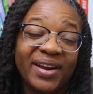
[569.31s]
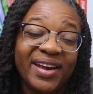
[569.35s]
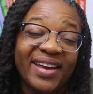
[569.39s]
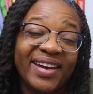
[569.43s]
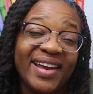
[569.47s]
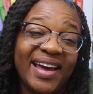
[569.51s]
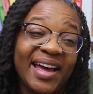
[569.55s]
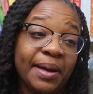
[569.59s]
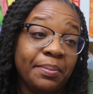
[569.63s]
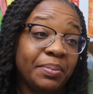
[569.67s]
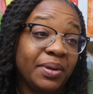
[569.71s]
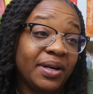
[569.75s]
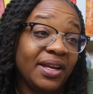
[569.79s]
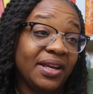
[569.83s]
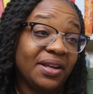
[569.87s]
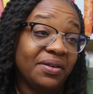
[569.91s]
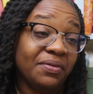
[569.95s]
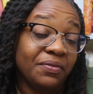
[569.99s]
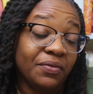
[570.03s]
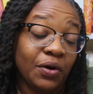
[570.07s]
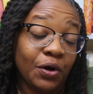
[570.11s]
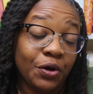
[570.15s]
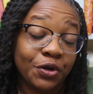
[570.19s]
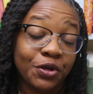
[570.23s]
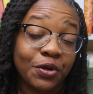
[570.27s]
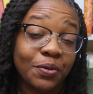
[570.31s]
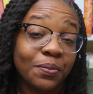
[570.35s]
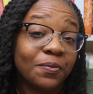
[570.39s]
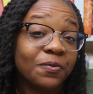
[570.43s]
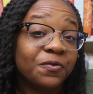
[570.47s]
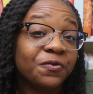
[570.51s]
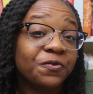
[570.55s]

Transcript: had happened in volume